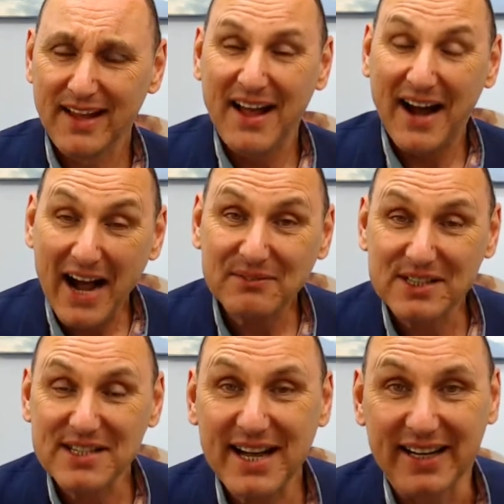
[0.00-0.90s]
I have to
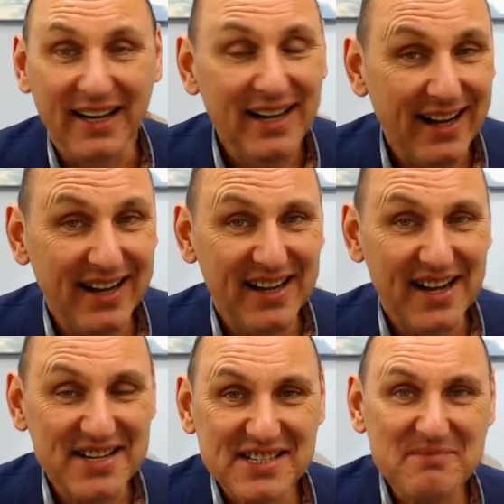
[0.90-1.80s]
say,
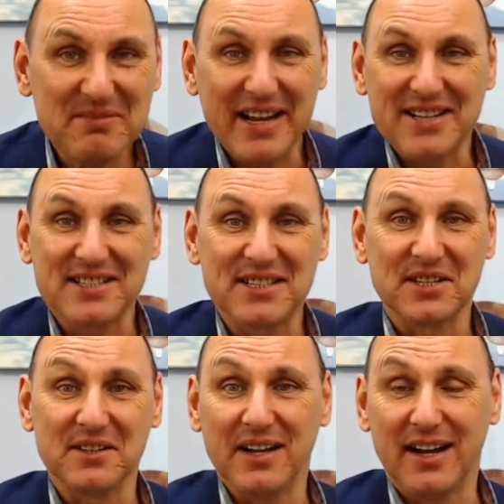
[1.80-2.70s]
a similar
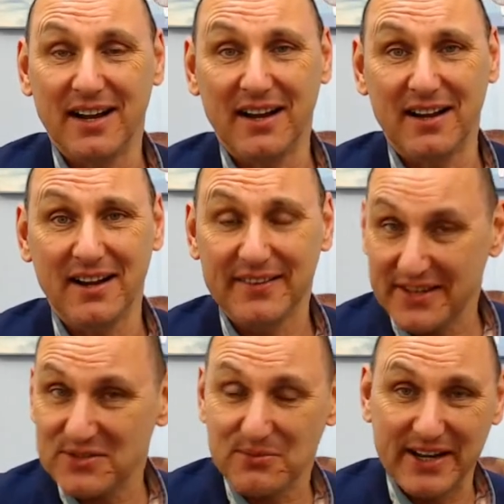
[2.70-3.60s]
incident
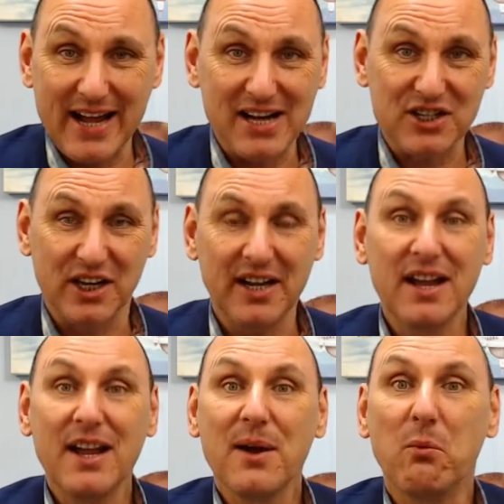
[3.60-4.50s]
this week, actually.
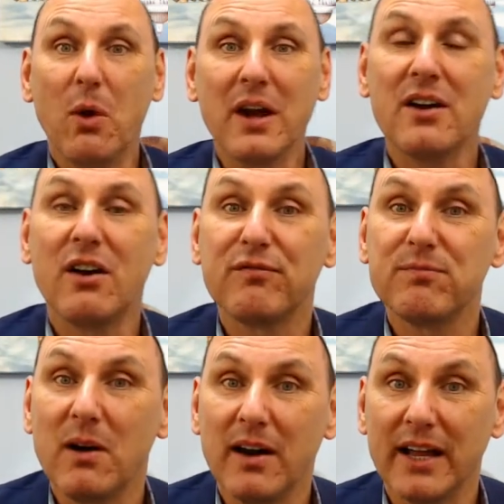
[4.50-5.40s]
One of
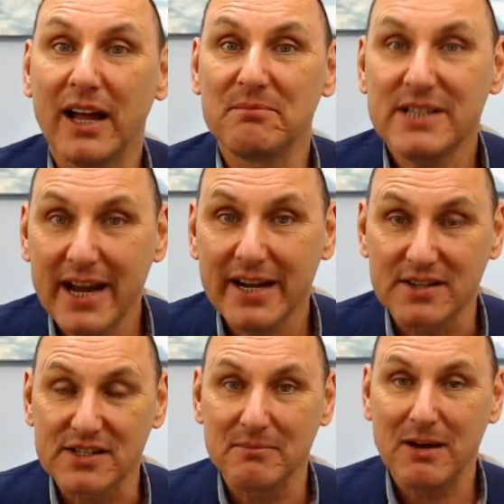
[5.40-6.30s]
my
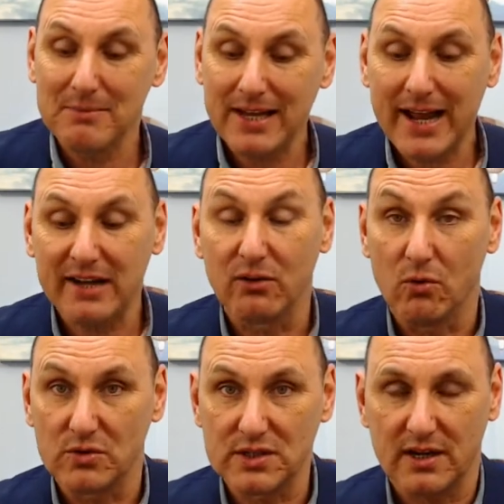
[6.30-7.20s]
tenants, I'm a
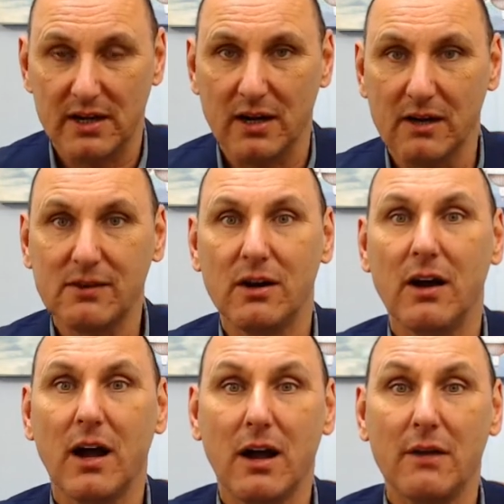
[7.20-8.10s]
landlord. I've
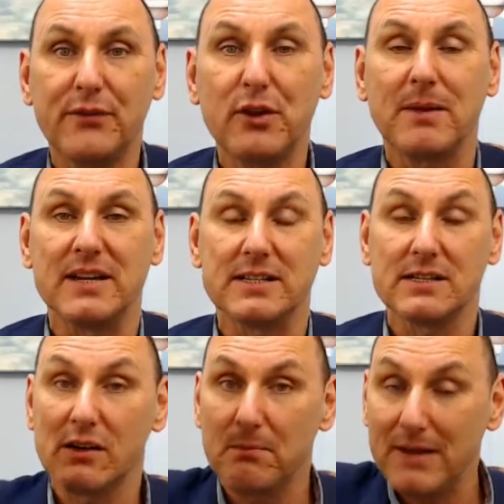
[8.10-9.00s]
got a few places.
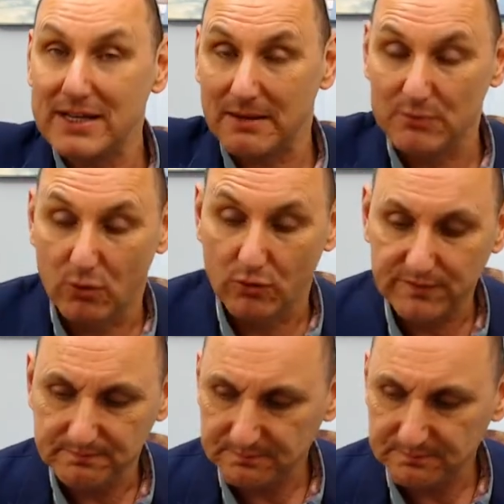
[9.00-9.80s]
I've got a place up north.